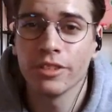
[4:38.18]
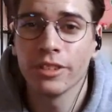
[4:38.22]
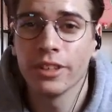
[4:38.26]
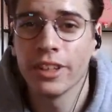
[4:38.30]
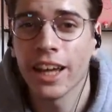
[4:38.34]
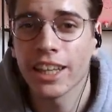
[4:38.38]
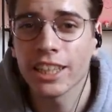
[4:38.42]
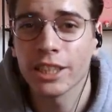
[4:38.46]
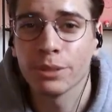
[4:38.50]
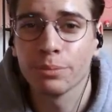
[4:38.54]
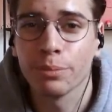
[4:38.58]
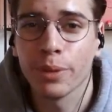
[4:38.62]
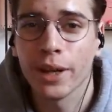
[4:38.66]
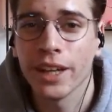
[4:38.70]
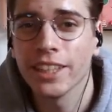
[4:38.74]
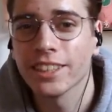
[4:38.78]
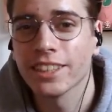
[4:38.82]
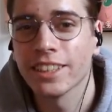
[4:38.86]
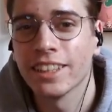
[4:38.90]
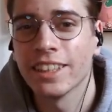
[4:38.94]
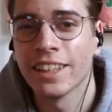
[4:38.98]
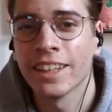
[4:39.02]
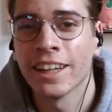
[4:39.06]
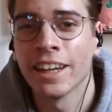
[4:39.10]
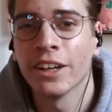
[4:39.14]
next base,
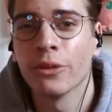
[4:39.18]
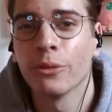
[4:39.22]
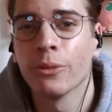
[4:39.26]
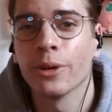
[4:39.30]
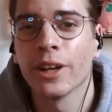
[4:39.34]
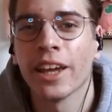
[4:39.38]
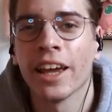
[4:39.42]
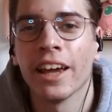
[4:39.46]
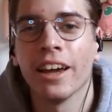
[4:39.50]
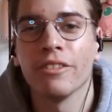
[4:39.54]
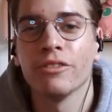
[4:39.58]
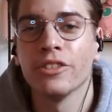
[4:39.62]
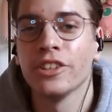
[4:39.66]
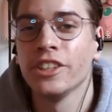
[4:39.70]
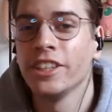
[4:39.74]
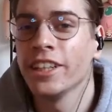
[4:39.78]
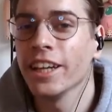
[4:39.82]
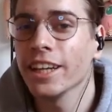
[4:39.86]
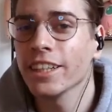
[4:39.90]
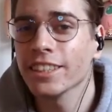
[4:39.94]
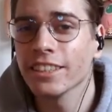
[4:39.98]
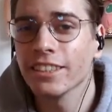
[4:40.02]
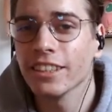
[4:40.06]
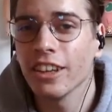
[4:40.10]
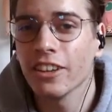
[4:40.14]
and here we have
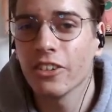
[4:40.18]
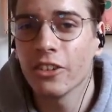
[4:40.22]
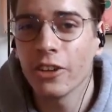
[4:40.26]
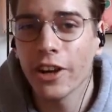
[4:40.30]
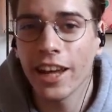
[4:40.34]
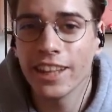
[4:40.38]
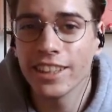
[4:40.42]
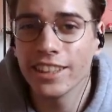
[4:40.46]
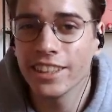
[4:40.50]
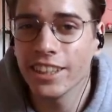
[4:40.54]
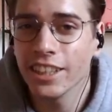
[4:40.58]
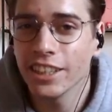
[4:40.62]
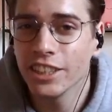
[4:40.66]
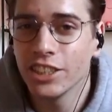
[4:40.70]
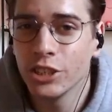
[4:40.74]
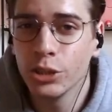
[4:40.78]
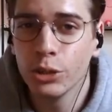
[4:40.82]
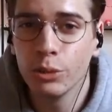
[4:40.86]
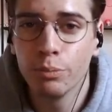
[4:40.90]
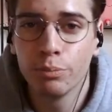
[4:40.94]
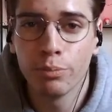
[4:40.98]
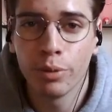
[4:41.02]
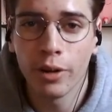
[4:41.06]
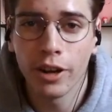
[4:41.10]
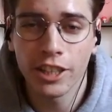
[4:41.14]
yet another
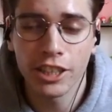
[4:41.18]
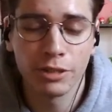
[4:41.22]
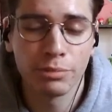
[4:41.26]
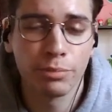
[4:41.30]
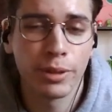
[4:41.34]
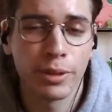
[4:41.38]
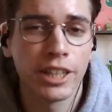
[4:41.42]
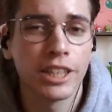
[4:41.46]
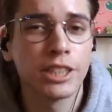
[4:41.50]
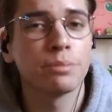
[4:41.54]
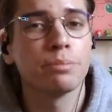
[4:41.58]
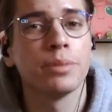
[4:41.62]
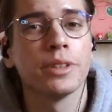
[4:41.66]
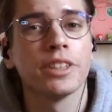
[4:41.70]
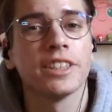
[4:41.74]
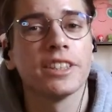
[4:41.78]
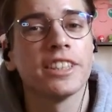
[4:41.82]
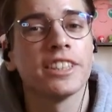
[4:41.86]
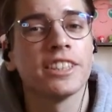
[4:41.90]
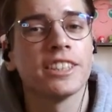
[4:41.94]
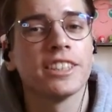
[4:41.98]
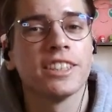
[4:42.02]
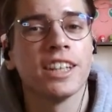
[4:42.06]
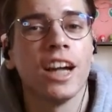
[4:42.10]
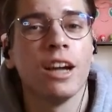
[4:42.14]
NT2 box base, but
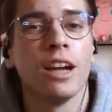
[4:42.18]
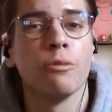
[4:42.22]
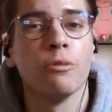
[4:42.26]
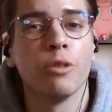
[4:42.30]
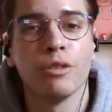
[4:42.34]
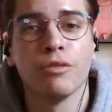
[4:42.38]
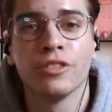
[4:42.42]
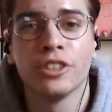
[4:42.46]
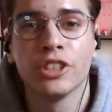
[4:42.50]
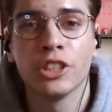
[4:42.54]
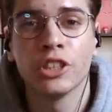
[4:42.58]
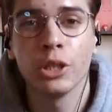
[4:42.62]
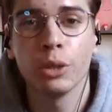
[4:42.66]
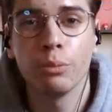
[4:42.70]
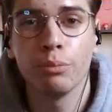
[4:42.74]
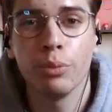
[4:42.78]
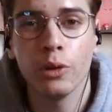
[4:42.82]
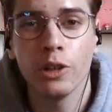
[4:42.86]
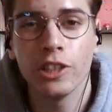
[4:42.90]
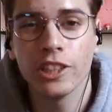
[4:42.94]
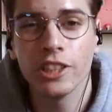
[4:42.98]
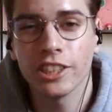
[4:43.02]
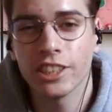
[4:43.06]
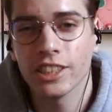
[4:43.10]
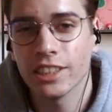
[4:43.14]
this time with 2
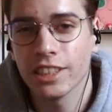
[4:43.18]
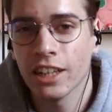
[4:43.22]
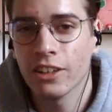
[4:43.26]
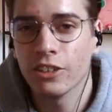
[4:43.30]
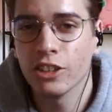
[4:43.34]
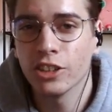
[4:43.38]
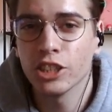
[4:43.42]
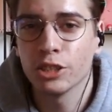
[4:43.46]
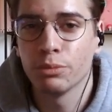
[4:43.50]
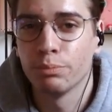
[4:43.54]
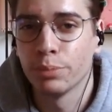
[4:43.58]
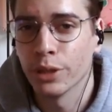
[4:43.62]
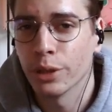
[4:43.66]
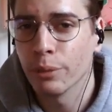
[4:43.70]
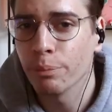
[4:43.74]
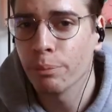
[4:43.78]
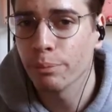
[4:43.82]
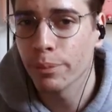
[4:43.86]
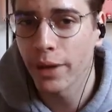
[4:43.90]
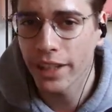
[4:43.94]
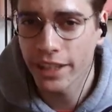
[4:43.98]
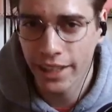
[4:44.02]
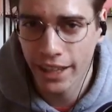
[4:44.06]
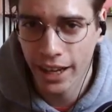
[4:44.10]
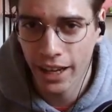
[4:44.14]
poison towers built
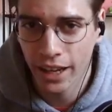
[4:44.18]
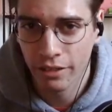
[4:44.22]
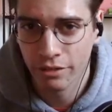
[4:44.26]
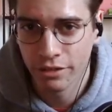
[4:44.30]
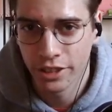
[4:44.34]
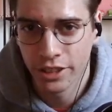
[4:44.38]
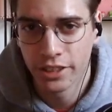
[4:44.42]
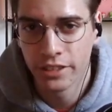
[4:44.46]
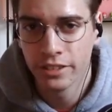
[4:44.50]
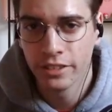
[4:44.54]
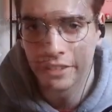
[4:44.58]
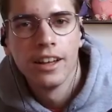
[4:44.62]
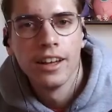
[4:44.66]
by Kevin.